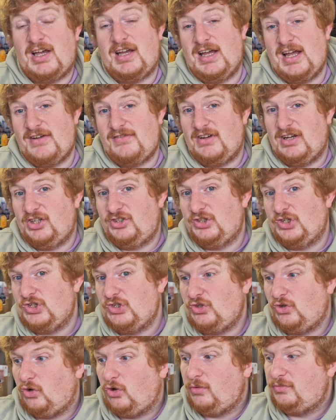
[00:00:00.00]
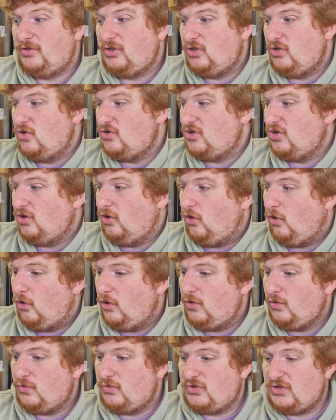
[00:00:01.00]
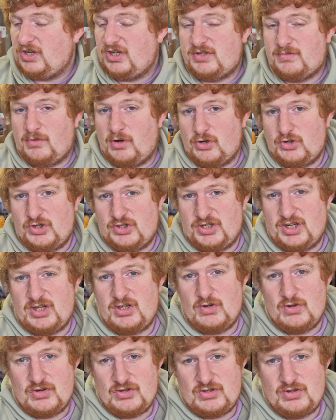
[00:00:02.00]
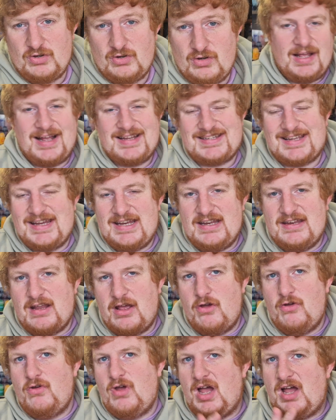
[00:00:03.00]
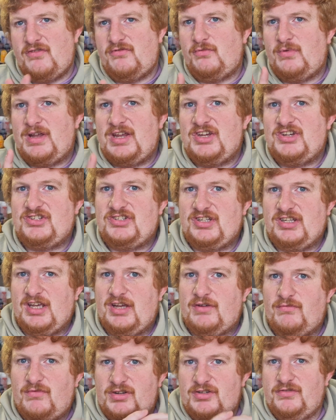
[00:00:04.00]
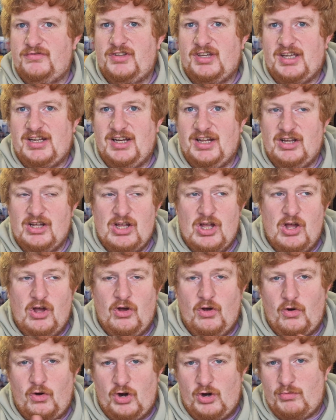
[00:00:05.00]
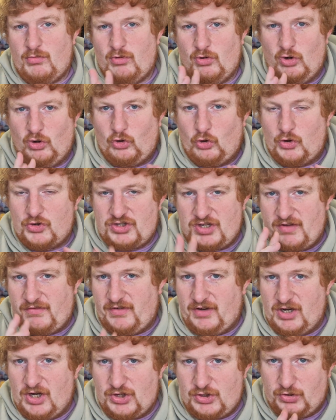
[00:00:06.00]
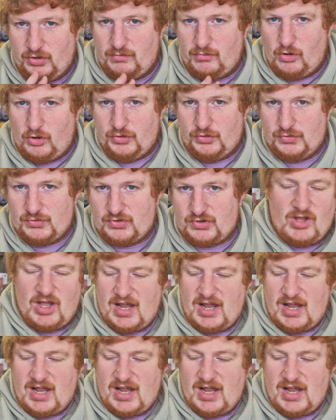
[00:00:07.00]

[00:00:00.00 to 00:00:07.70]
I have actually stopped using oils as much as I used to, as I now have ways to get rid of the kind of horrible glossy finish on models.